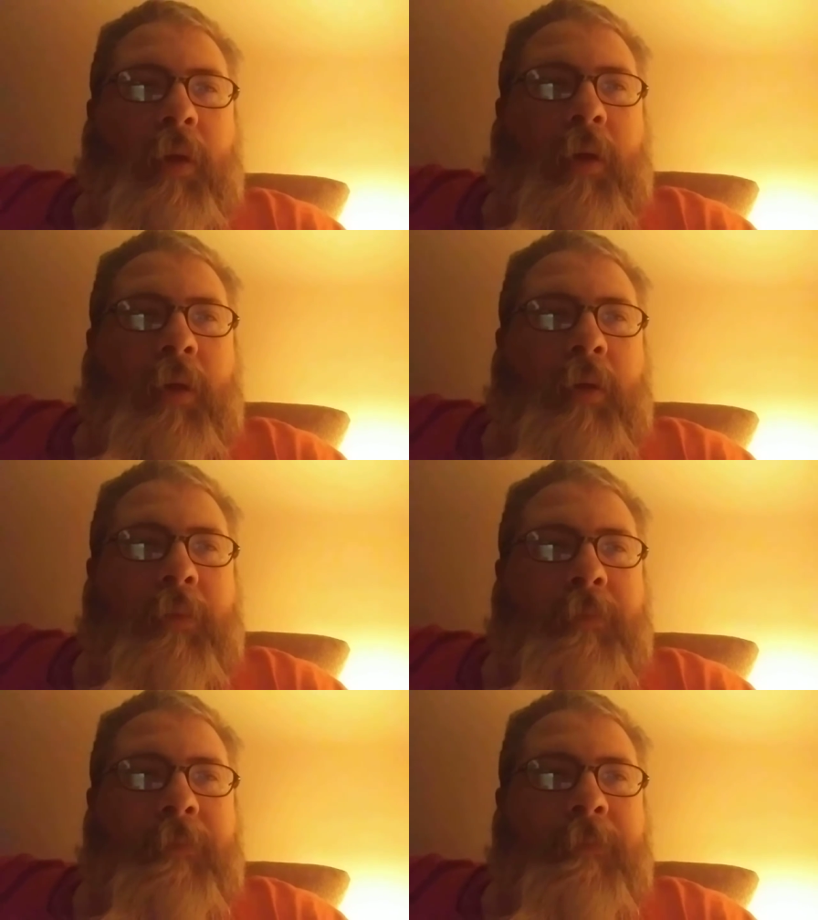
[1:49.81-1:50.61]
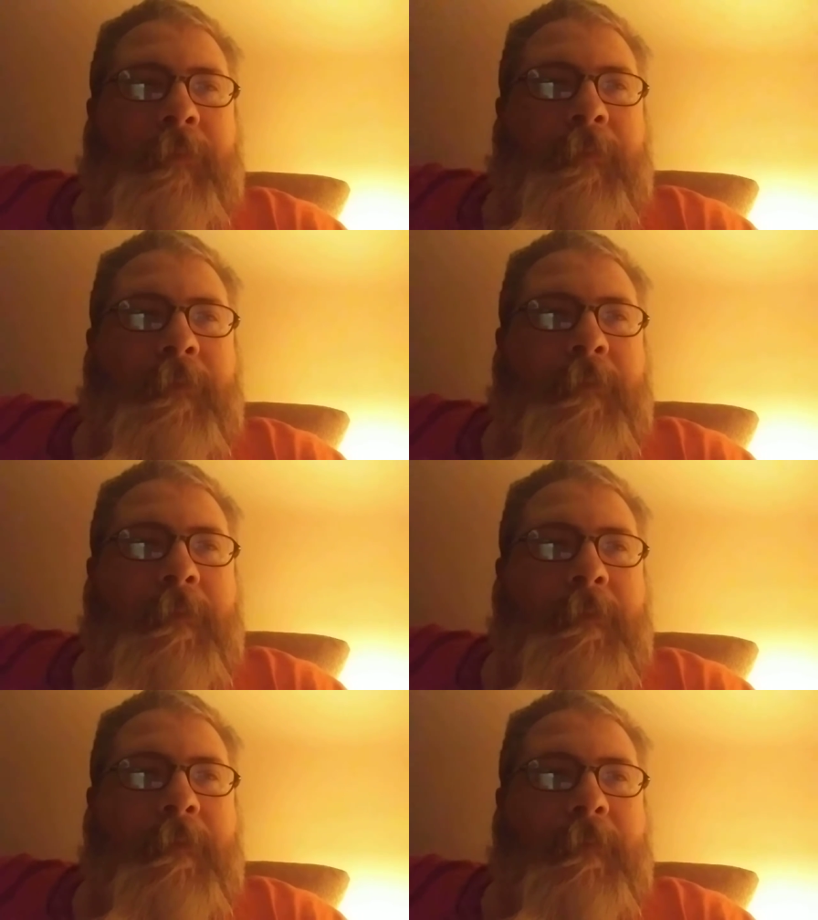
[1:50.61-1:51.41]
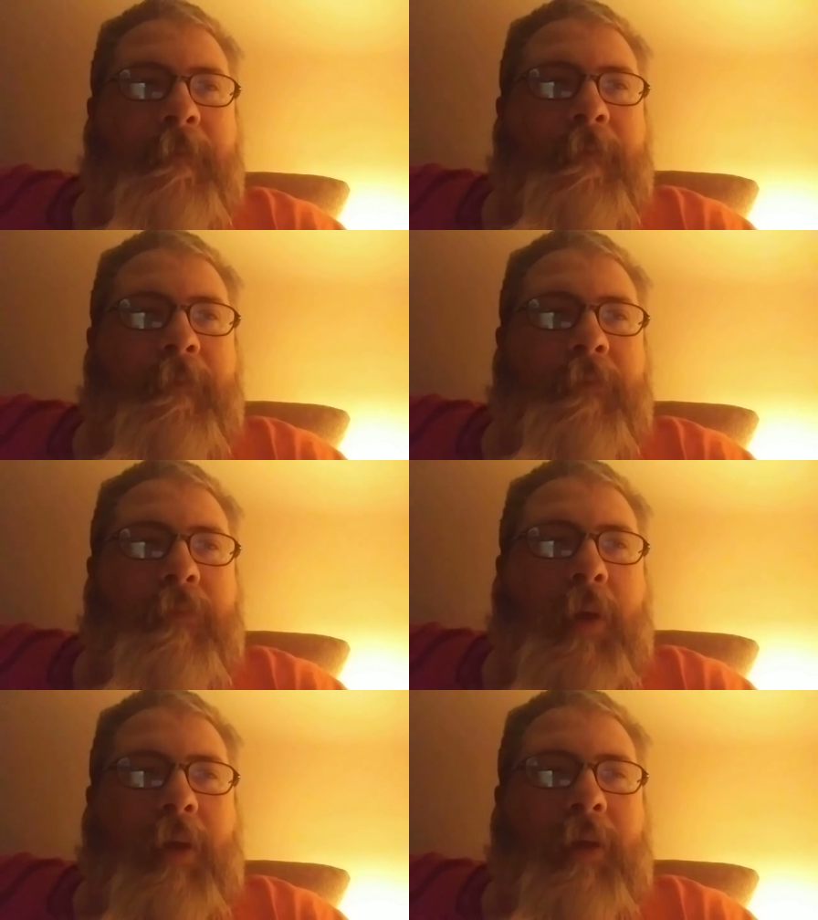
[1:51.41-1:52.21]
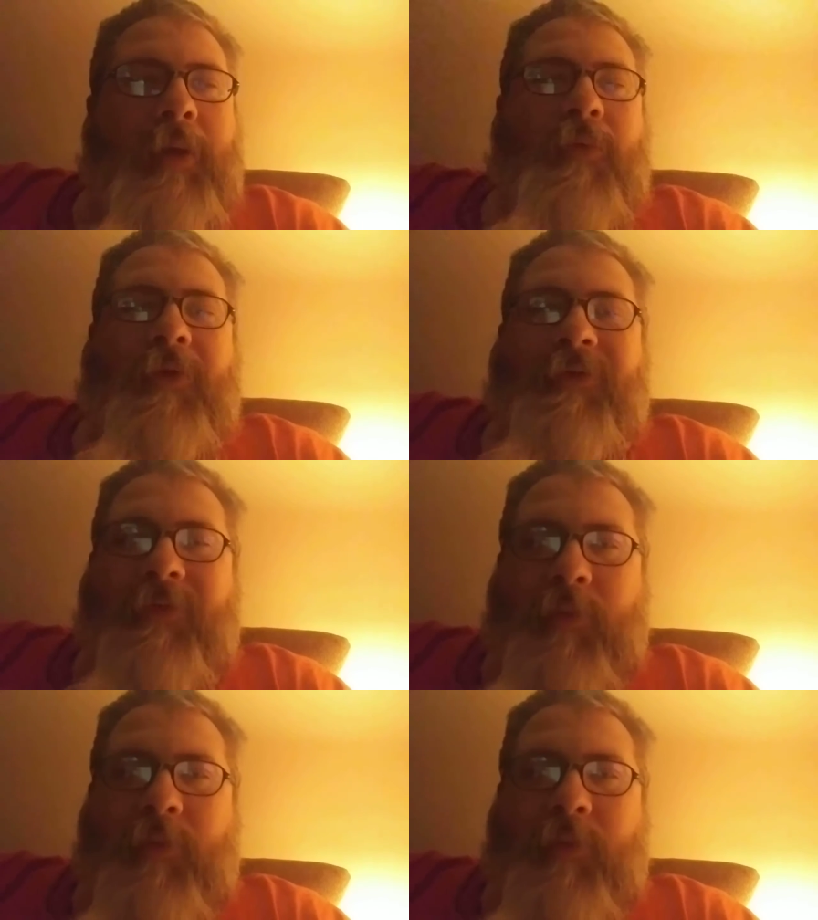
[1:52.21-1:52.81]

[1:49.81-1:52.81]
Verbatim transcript: Um, but it was